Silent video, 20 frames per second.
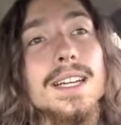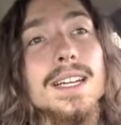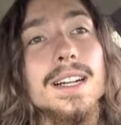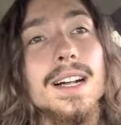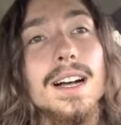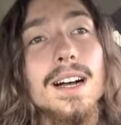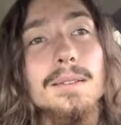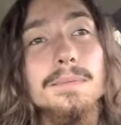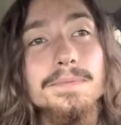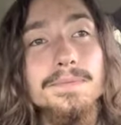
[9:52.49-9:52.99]

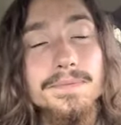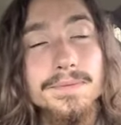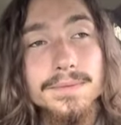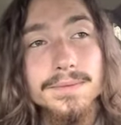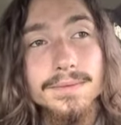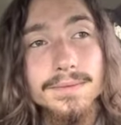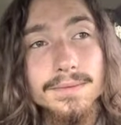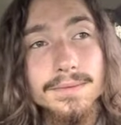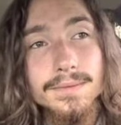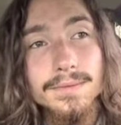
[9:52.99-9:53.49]
But
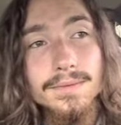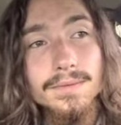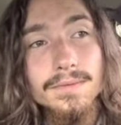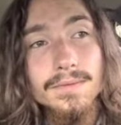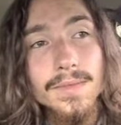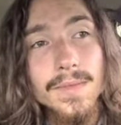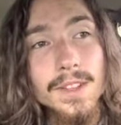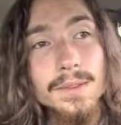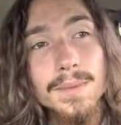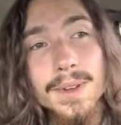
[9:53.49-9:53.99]

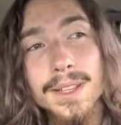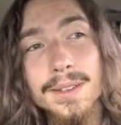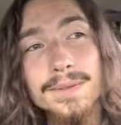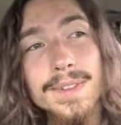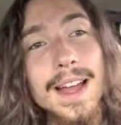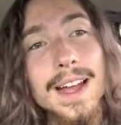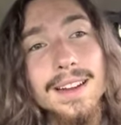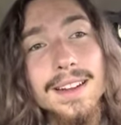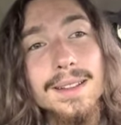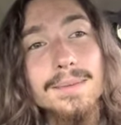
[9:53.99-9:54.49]
the
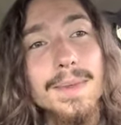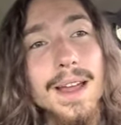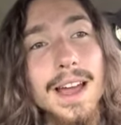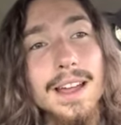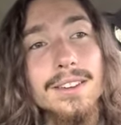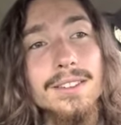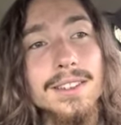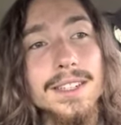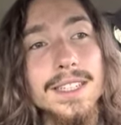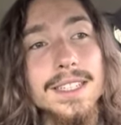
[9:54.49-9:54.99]
fact of the
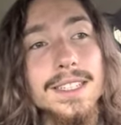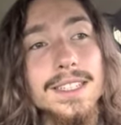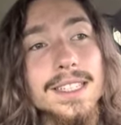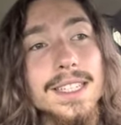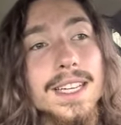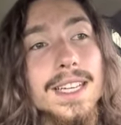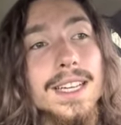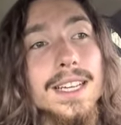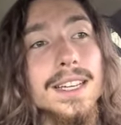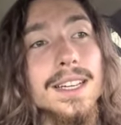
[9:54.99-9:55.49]
matter
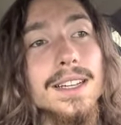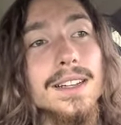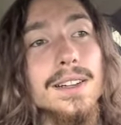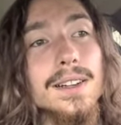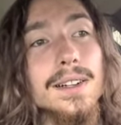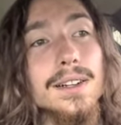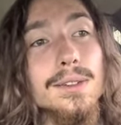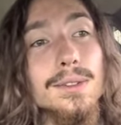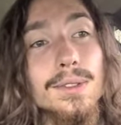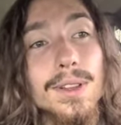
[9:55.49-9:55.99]
is,
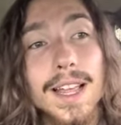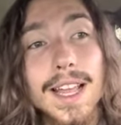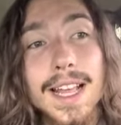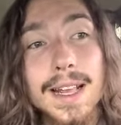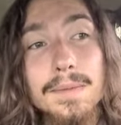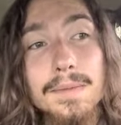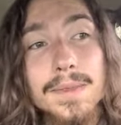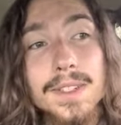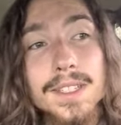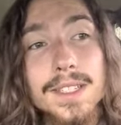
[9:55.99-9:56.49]

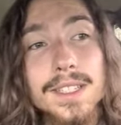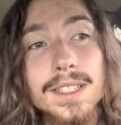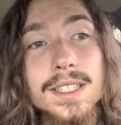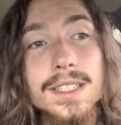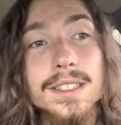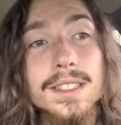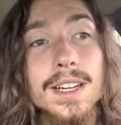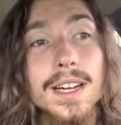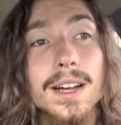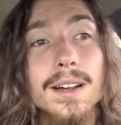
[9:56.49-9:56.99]
claims
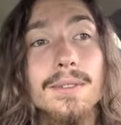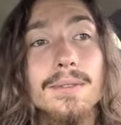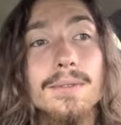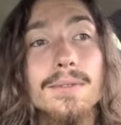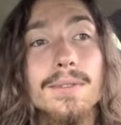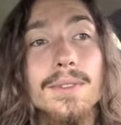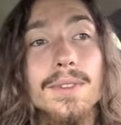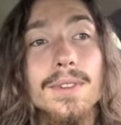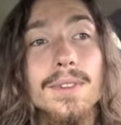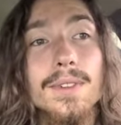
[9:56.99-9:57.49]

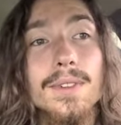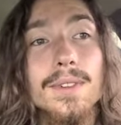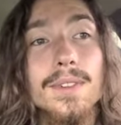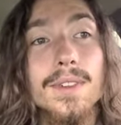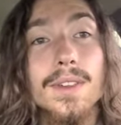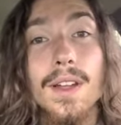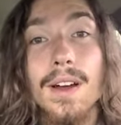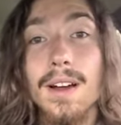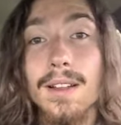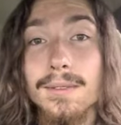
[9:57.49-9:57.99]
of
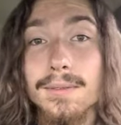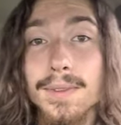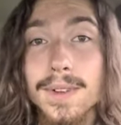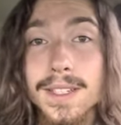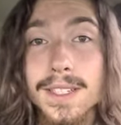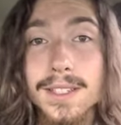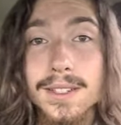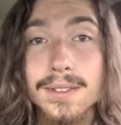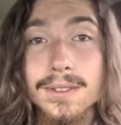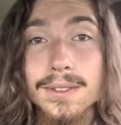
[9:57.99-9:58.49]

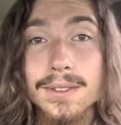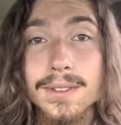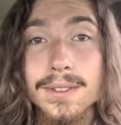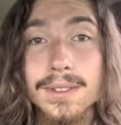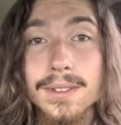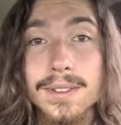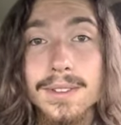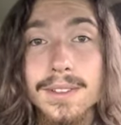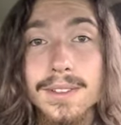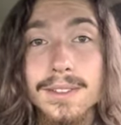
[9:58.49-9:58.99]

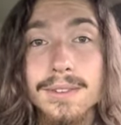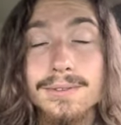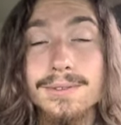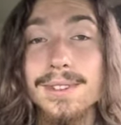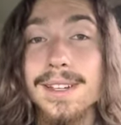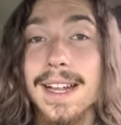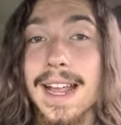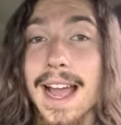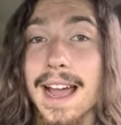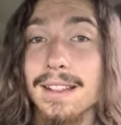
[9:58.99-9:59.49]
non-physical
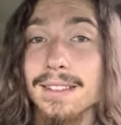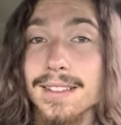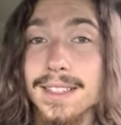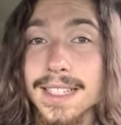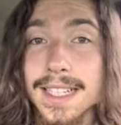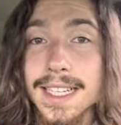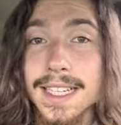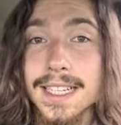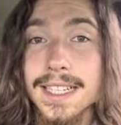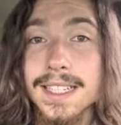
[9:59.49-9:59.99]

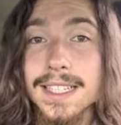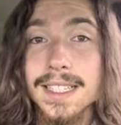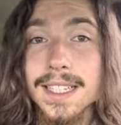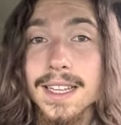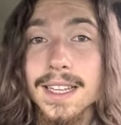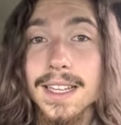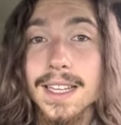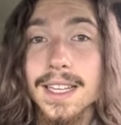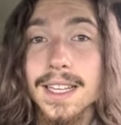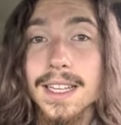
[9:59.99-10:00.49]
realities
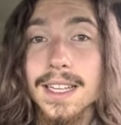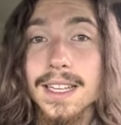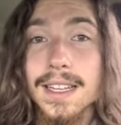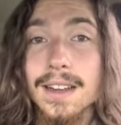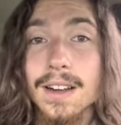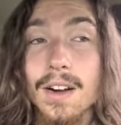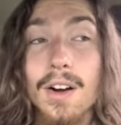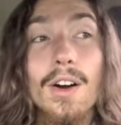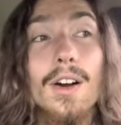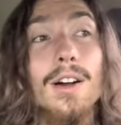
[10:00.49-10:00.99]

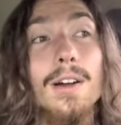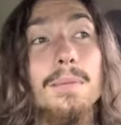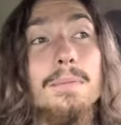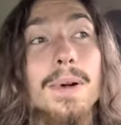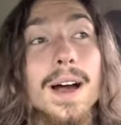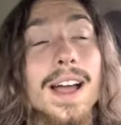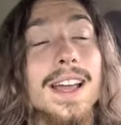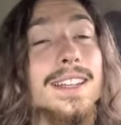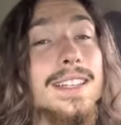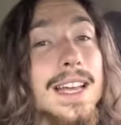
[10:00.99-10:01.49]
are
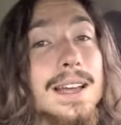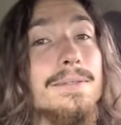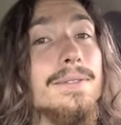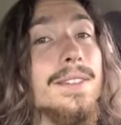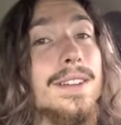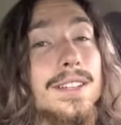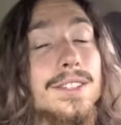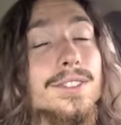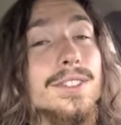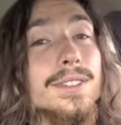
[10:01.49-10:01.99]
by
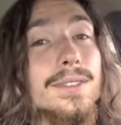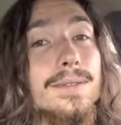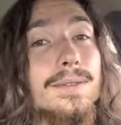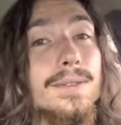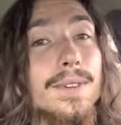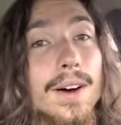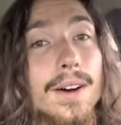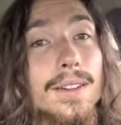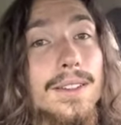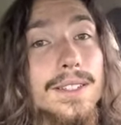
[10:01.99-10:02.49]
definition
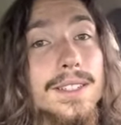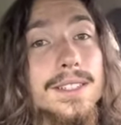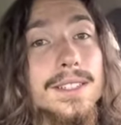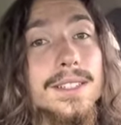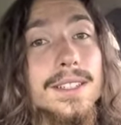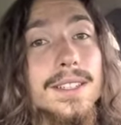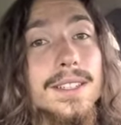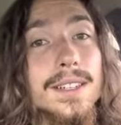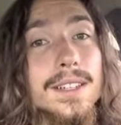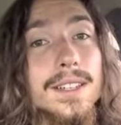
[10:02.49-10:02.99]
false.